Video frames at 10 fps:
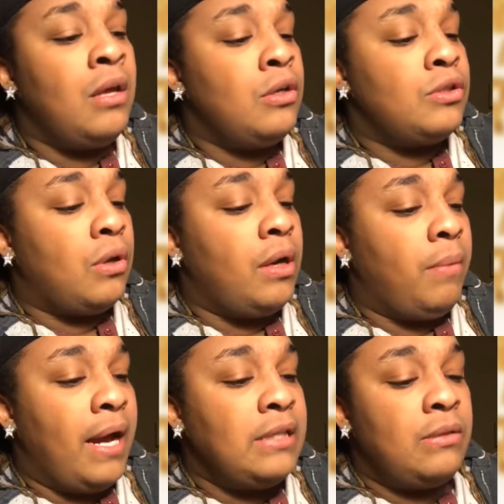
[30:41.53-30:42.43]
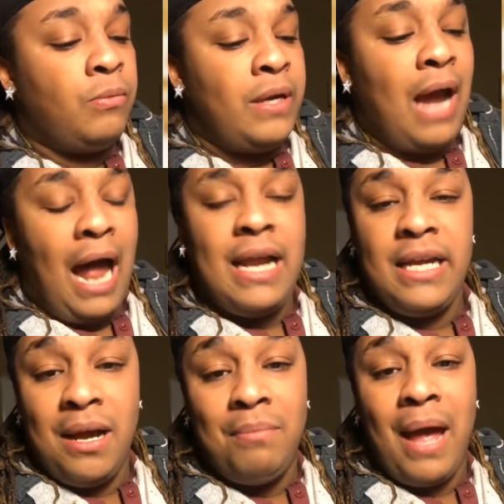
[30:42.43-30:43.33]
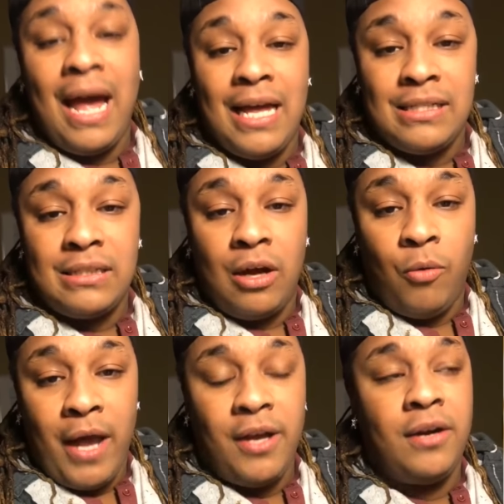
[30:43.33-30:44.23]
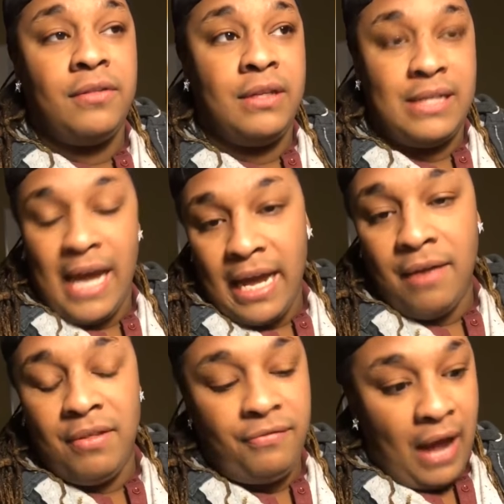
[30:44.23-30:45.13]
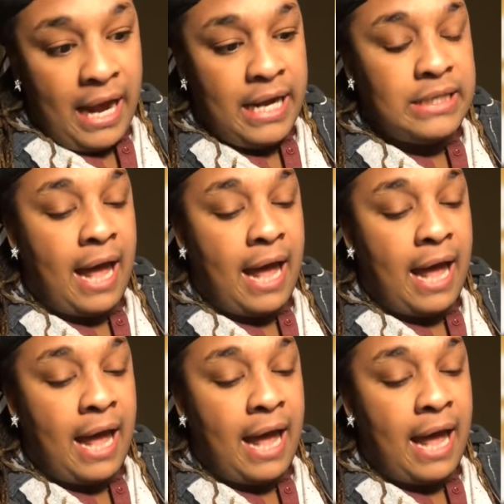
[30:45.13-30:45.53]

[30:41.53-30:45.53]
So, anyways, we got him as a waiter the day of the fight,